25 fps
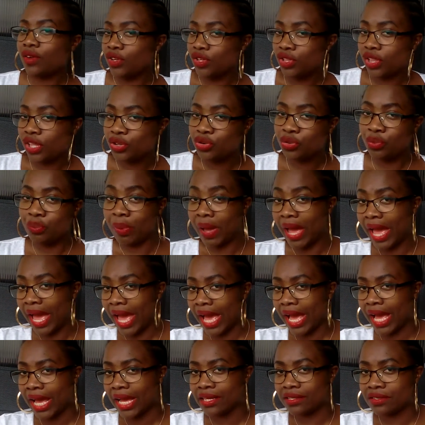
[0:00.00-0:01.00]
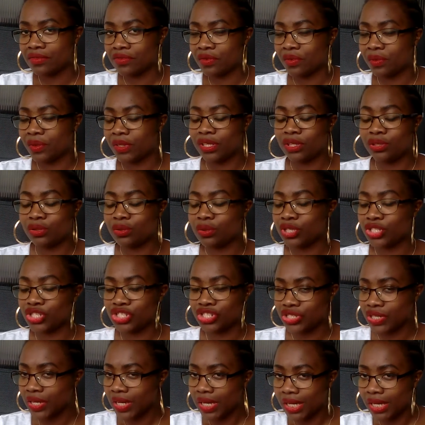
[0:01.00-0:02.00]
Your little bags, if you want to look
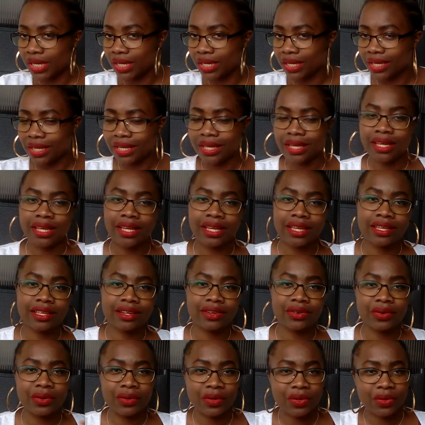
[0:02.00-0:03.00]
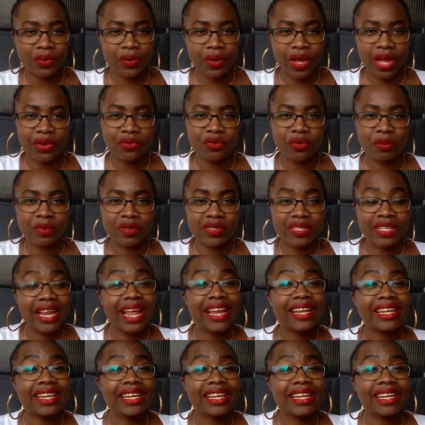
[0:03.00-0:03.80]
chic, you know, you're 100%.